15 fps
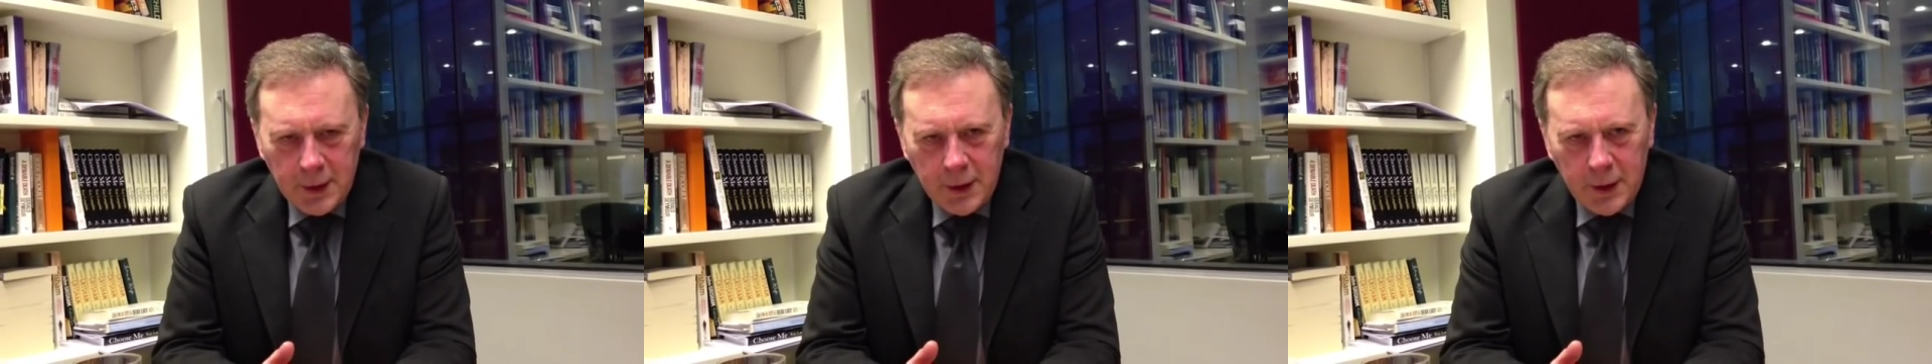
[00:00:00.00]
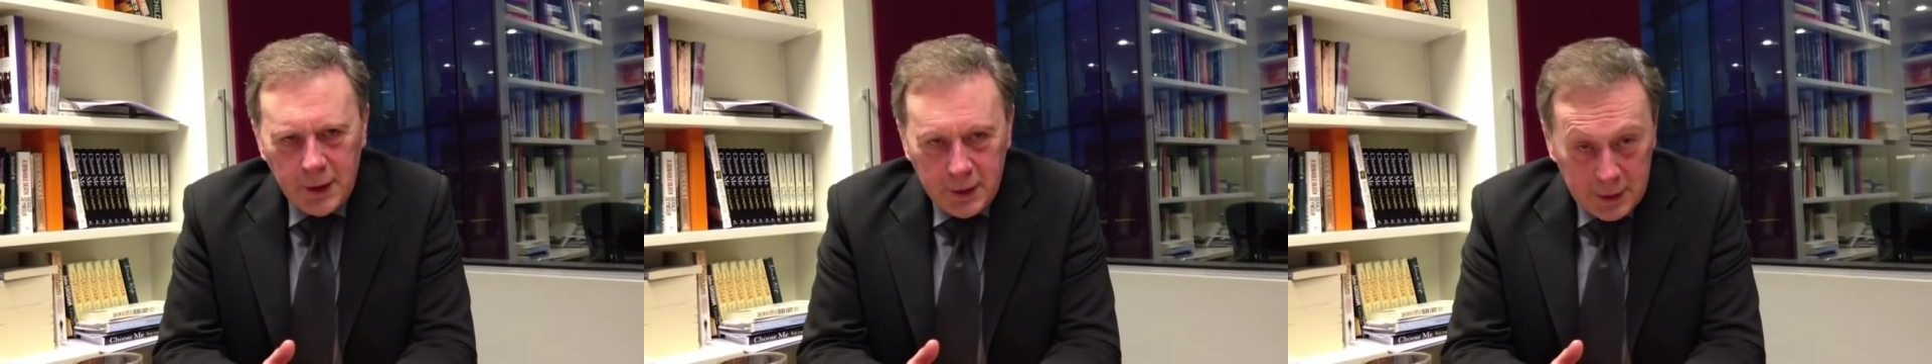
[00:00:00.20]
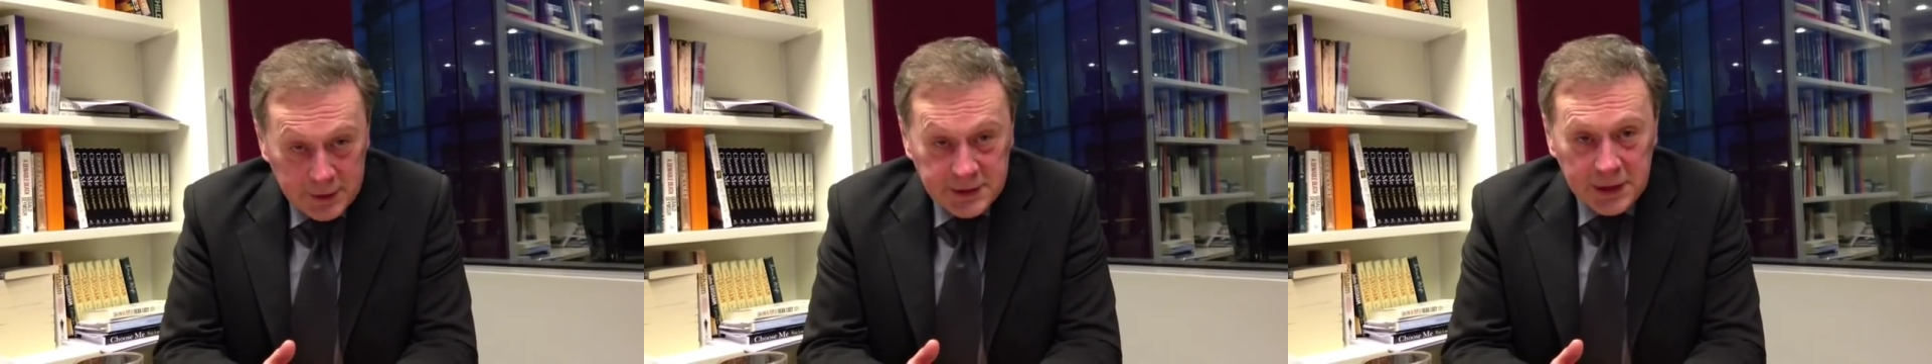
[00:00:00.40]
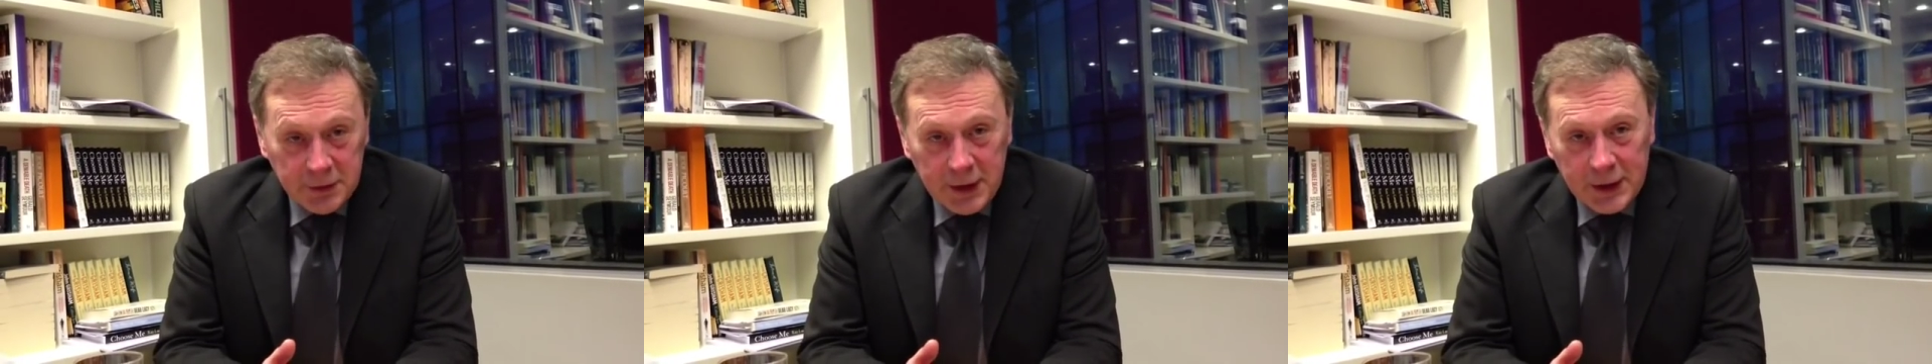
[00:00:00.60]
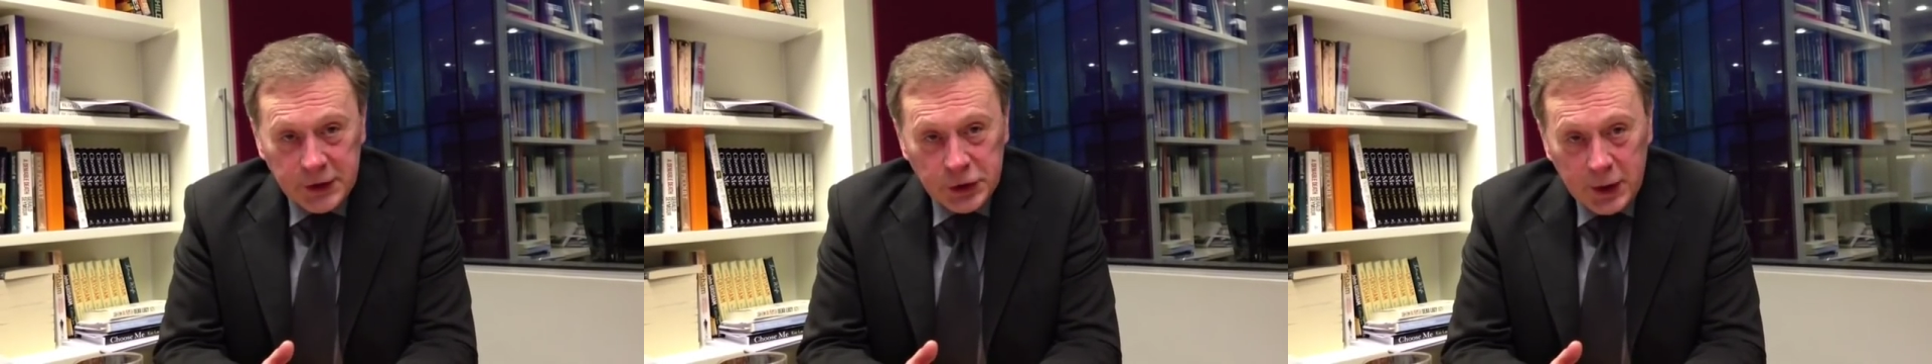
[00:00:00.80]
a
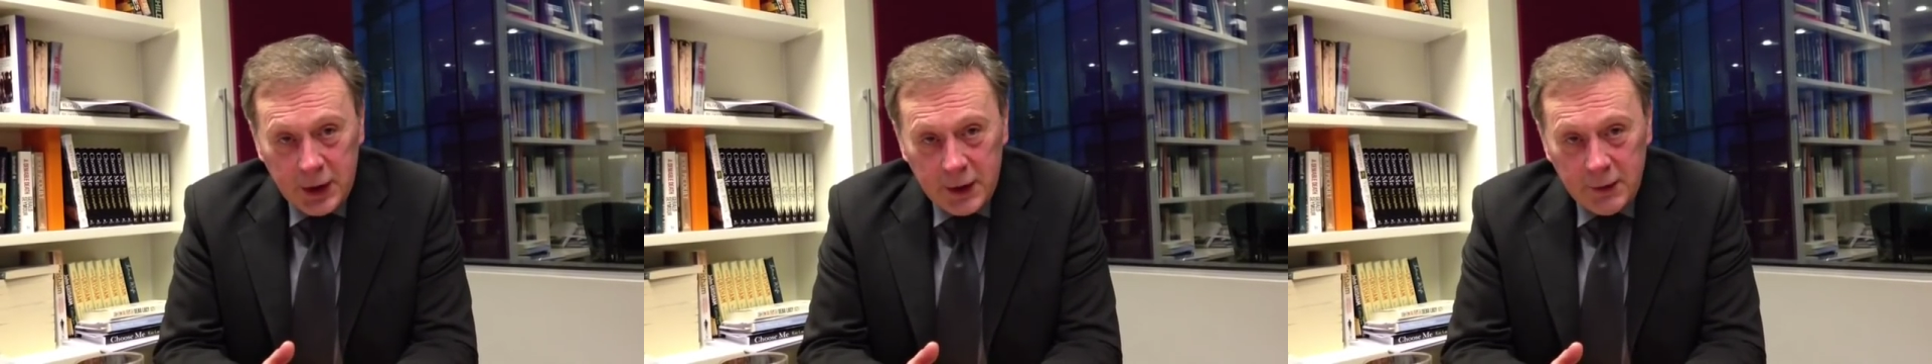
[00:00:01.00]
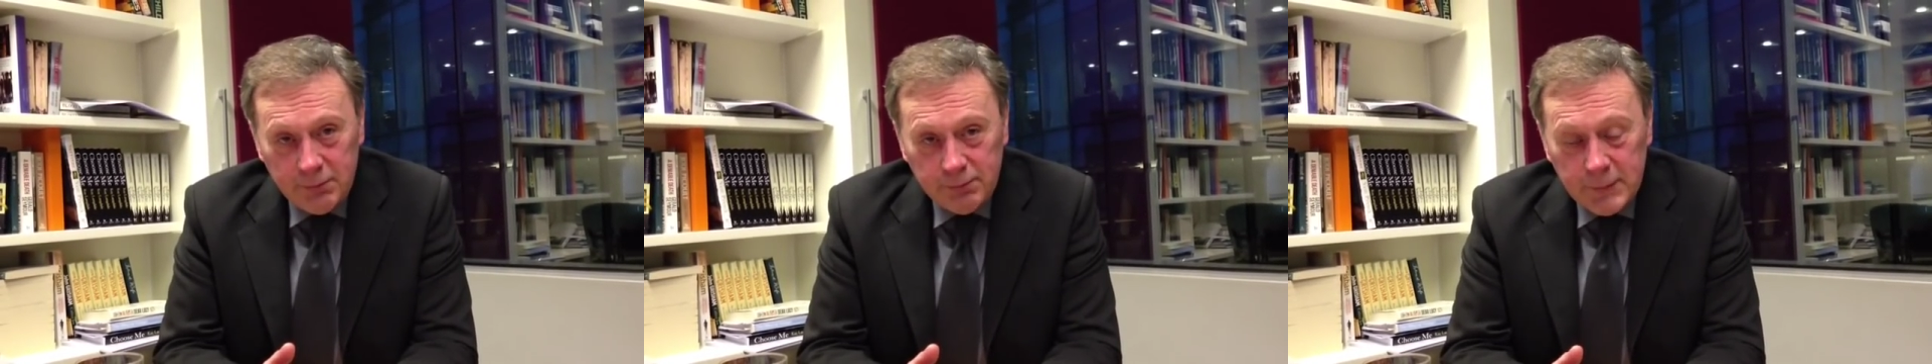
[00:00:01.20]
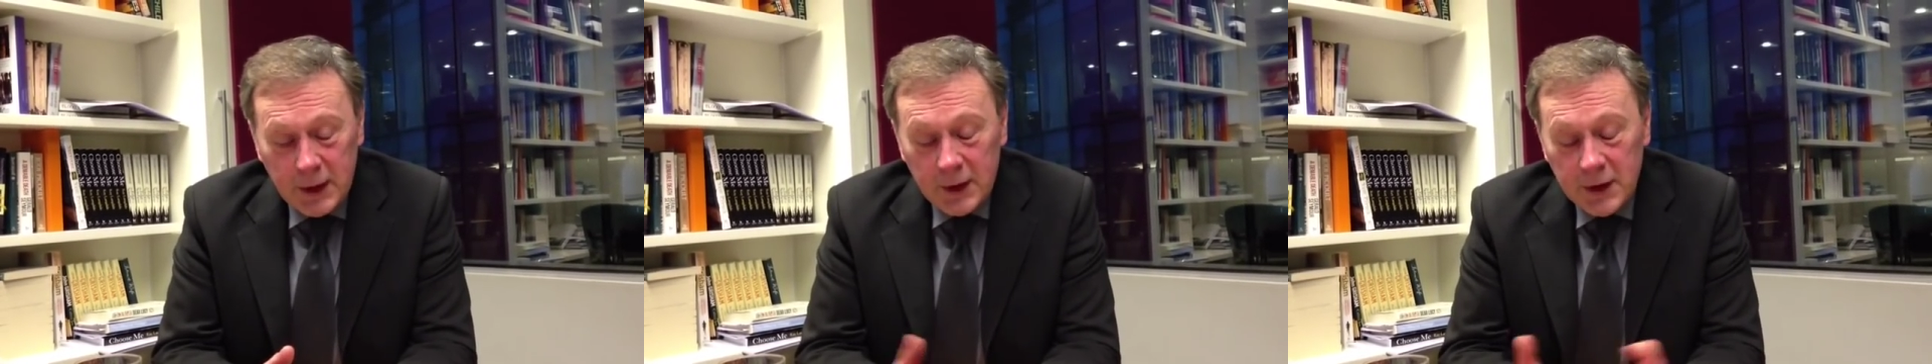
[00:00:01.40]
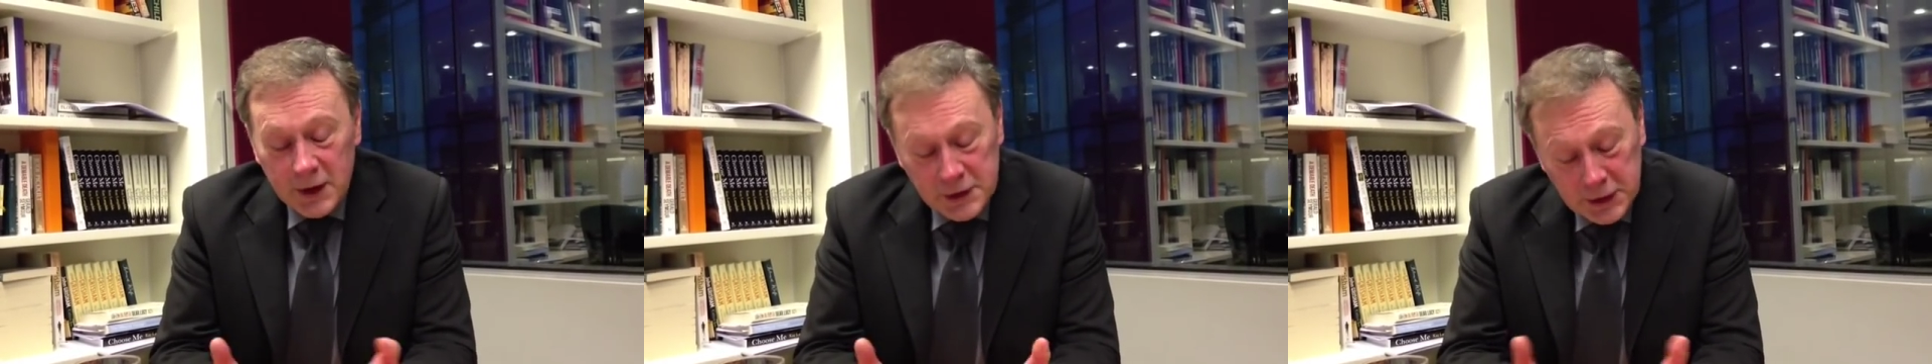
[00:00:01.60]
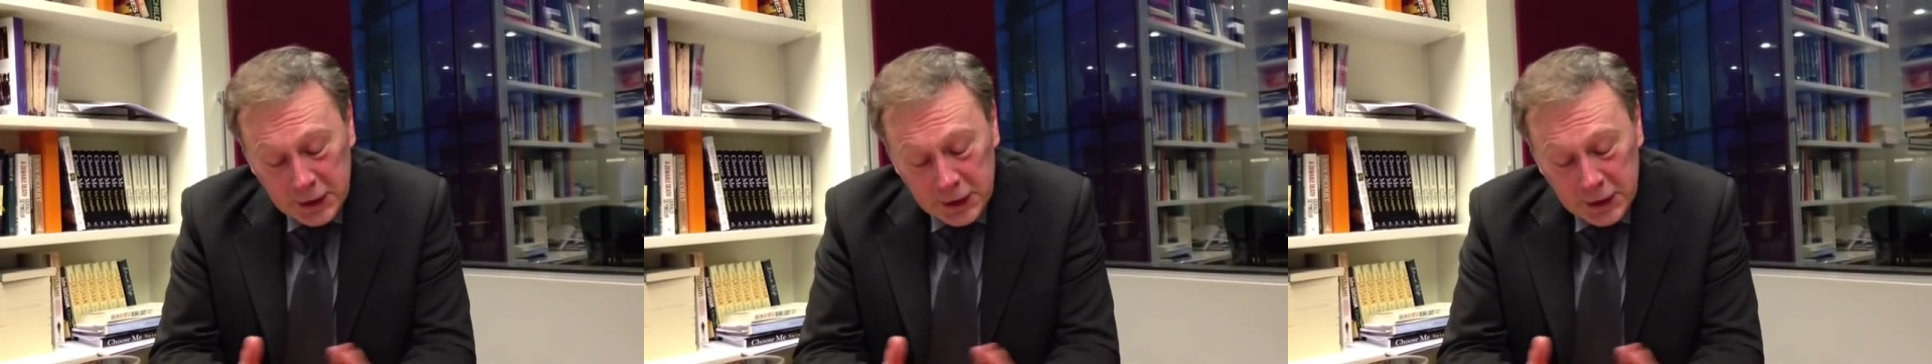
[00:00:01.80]
civil engineer. There's